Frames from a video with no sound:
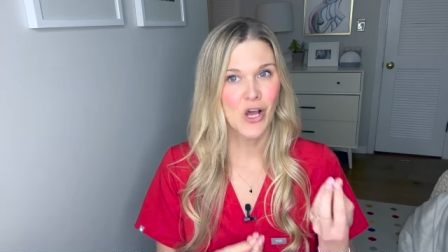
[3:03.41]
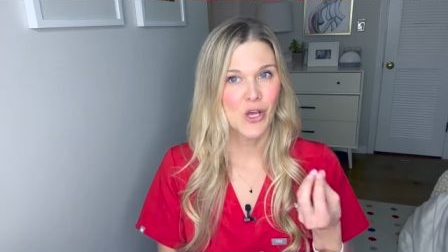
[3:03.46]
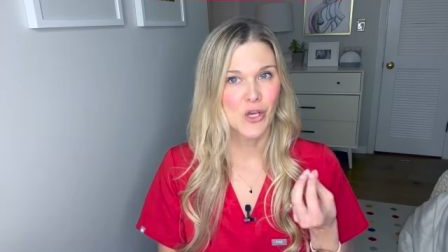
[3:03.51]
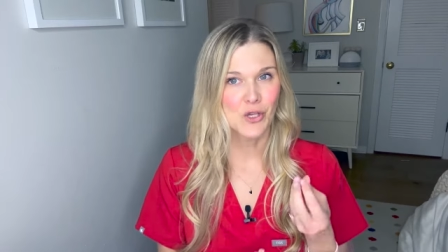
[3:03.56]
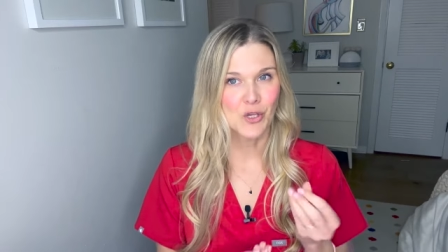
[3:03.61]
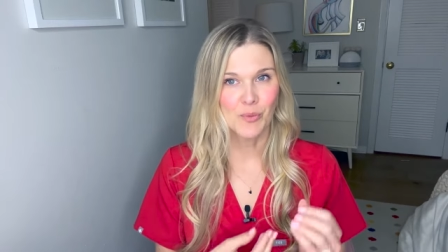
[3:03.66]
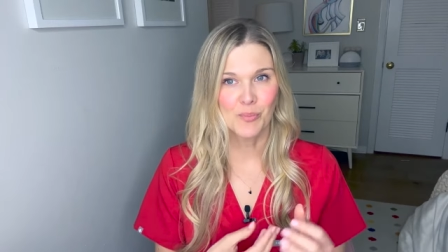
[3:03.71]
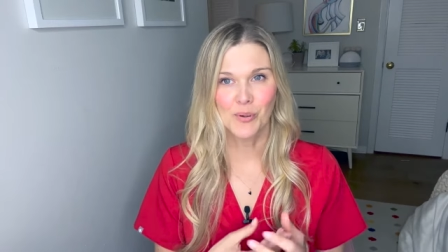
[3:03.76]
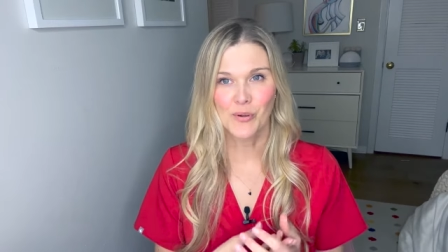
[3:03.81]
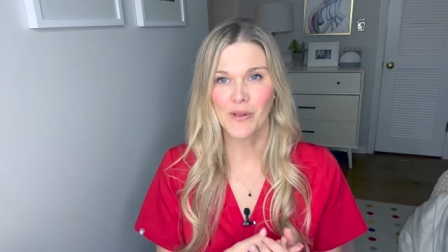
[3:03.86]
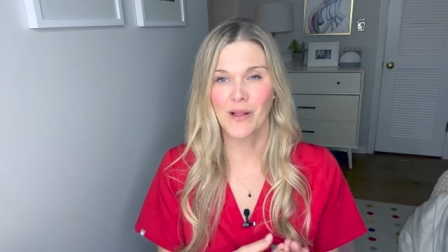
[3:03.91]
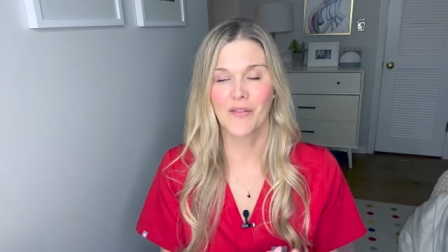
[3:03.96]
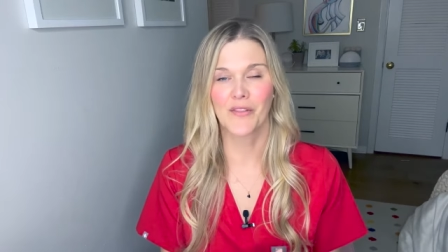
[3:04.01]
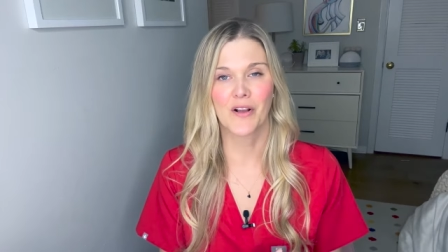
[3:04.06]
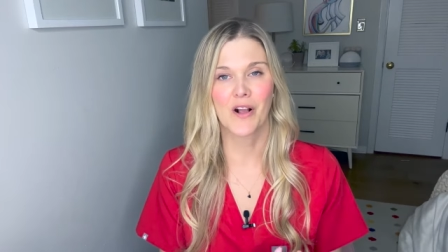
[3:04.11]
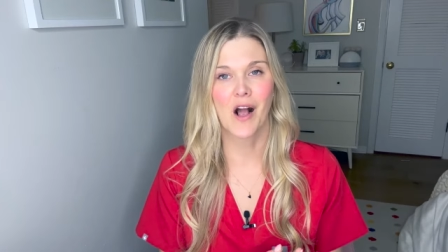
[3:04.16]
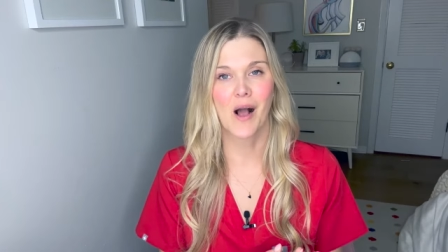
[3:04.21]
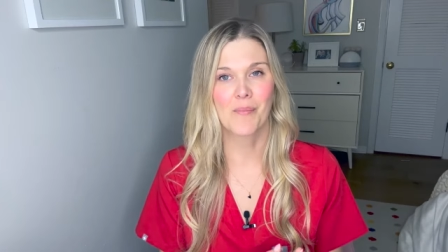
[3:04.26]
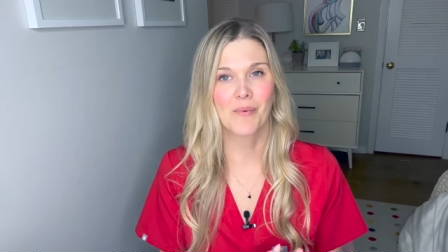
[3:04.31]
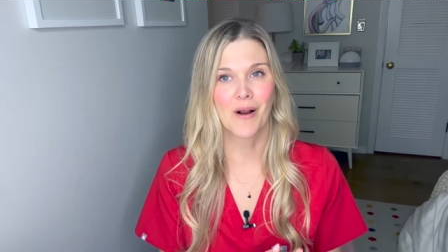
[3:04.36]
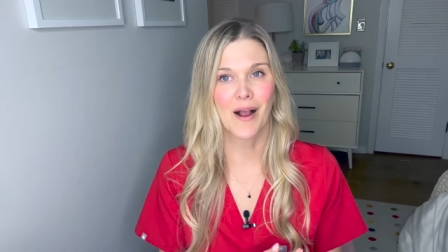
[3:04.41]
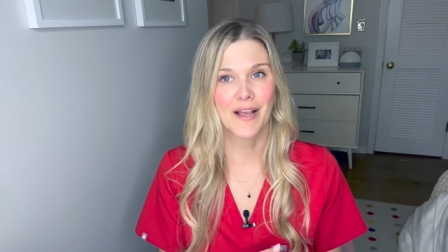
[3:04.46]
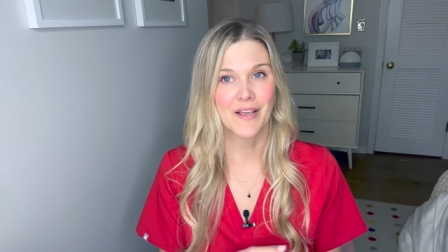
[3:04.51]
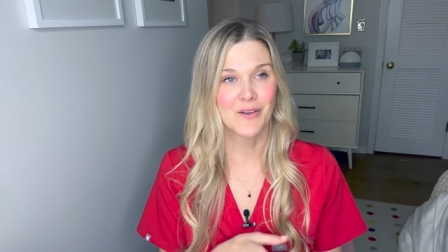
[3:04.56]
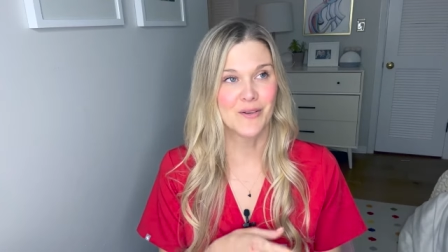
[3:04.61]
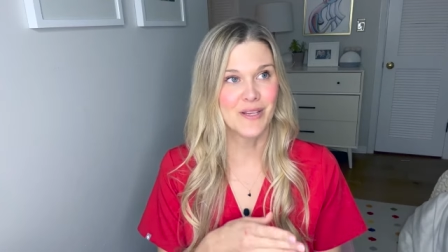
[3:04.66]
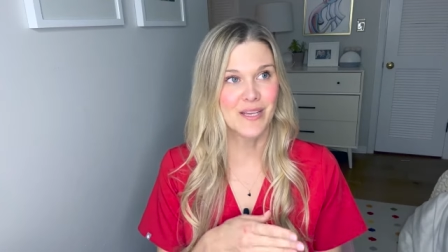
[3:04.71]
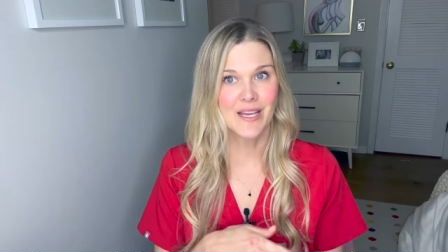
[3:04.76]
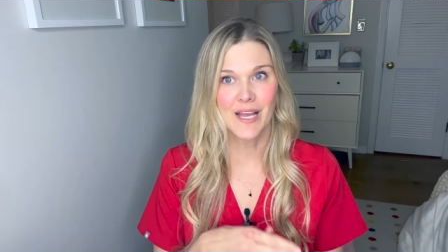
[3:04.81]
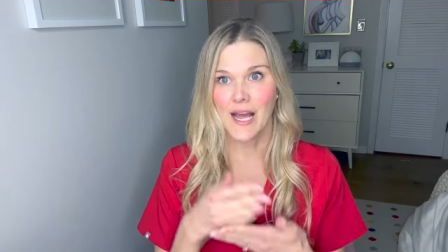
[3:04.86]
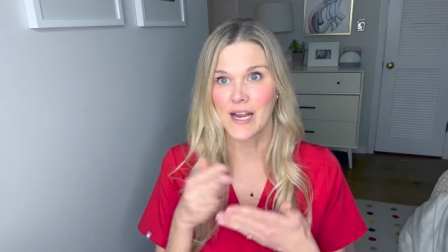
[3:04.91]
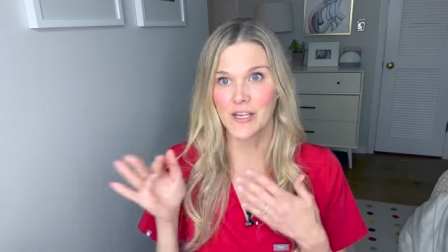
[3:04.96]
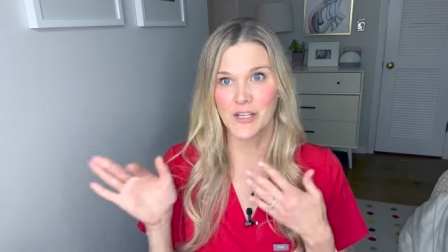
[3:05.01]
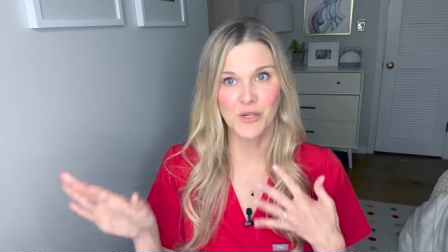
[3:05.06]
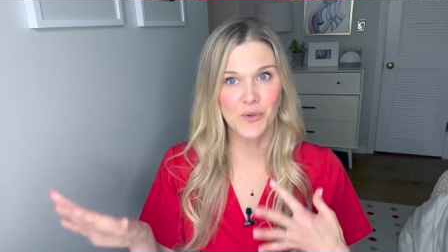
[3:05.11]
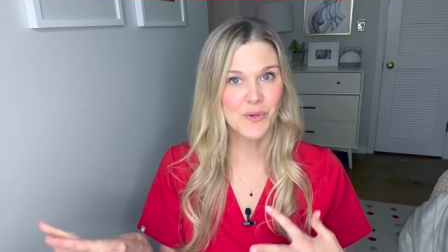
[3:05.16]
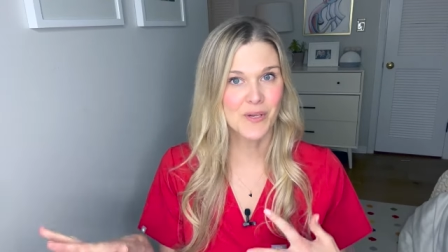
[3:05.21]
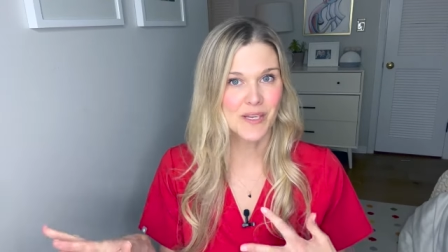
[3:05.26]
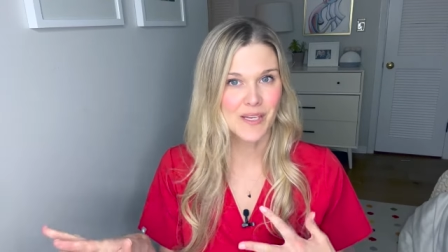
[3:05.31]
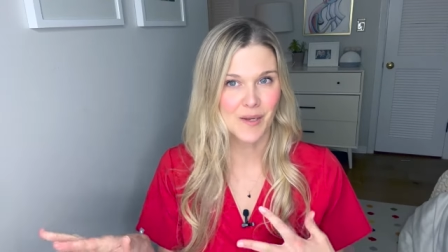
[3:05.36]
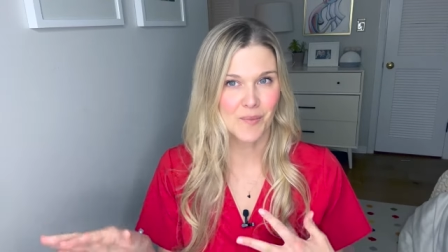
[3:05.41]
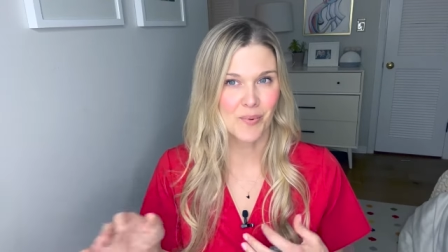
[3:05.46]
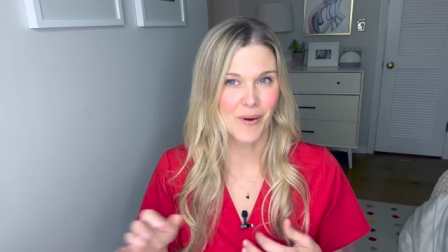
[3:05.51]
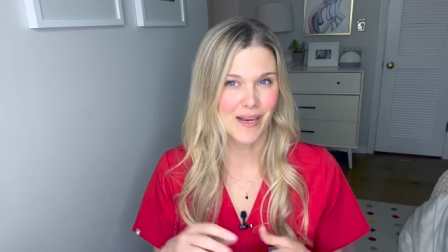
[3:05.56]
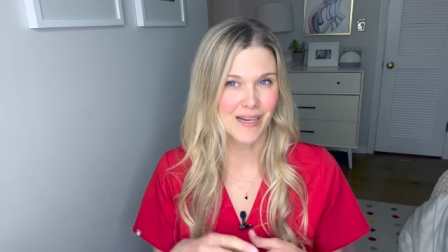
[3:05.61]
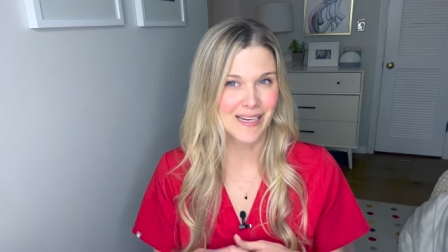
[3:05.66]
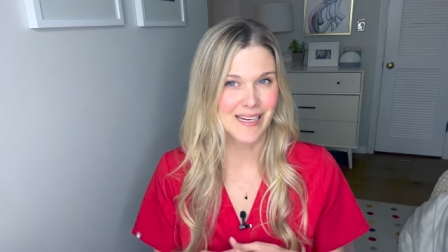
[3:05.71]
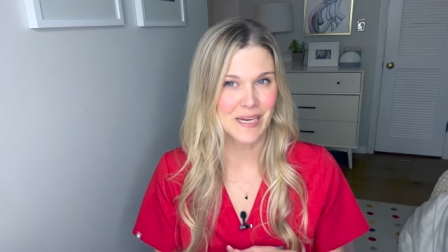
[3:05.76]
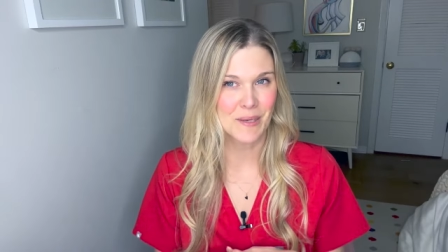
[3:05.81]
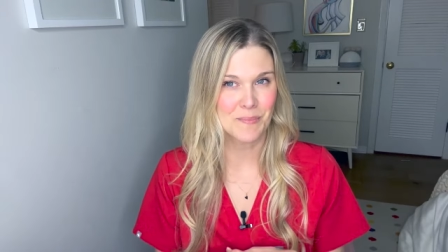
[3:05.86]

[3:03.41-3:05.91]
You pull out the copper IUD and you can get pregnant